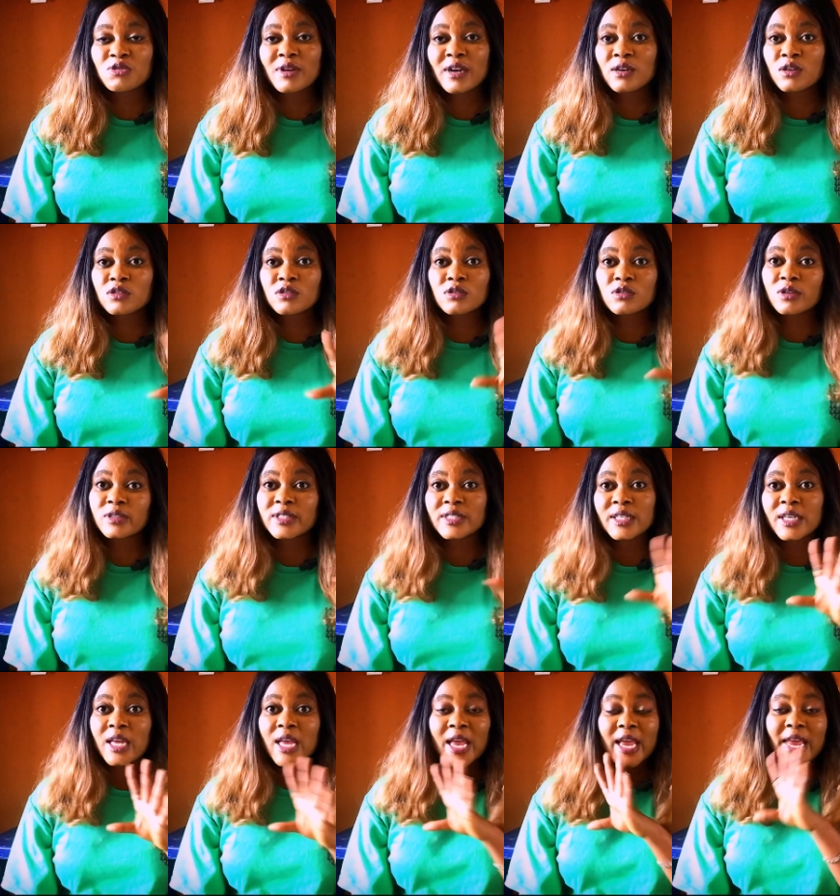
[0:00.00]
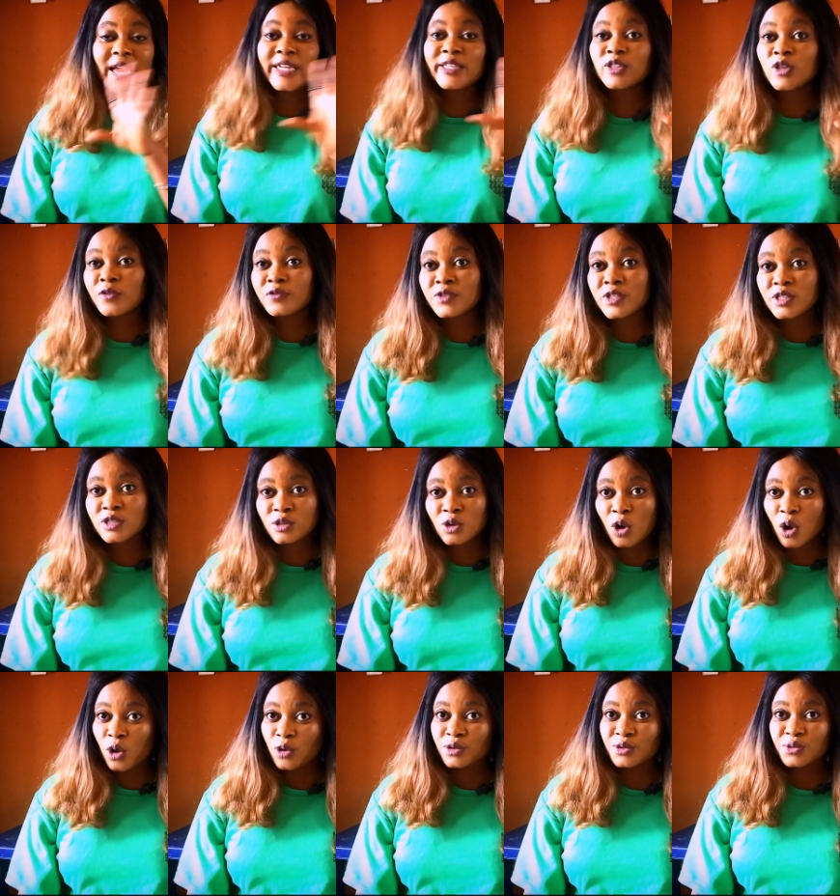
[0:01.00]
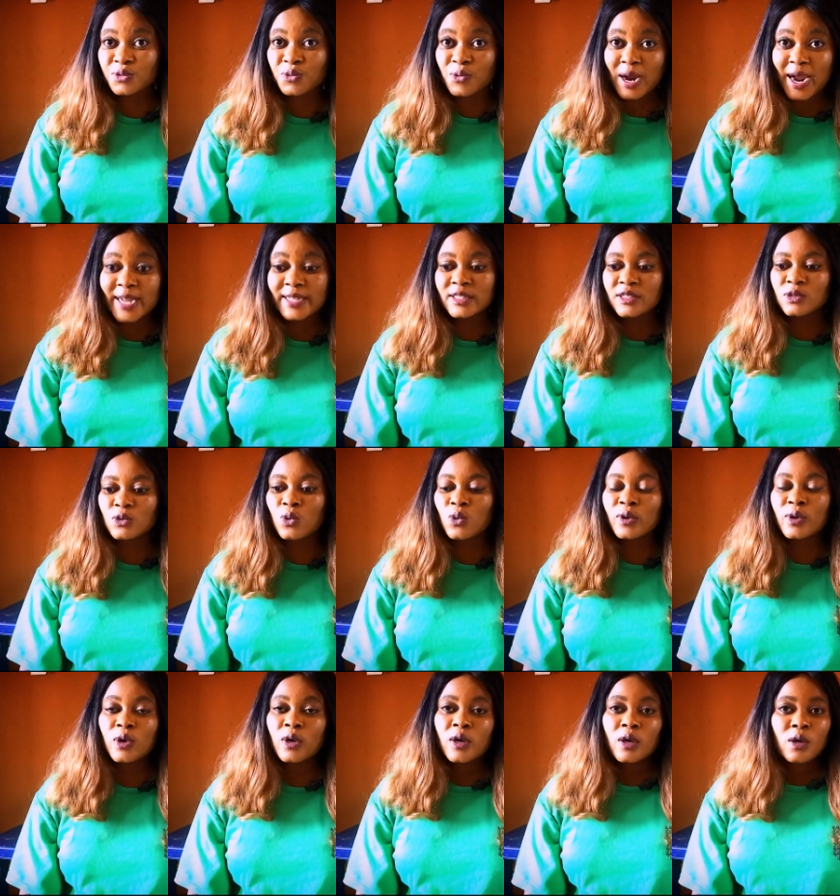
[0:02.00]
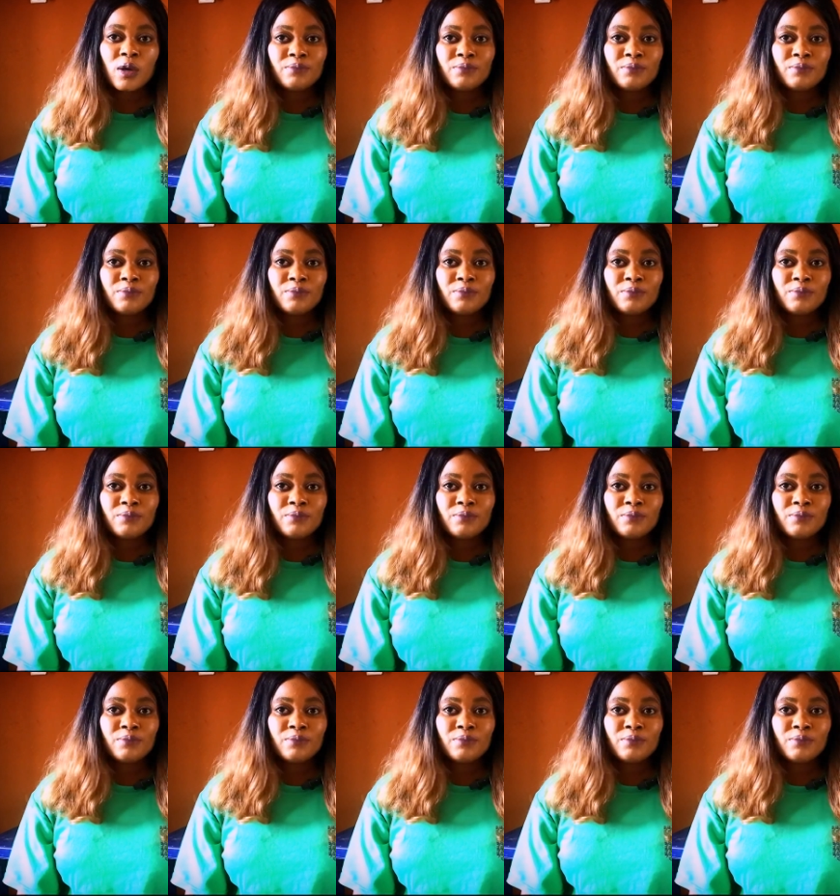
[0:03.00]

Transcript: You cannot study any of these courses, right? So,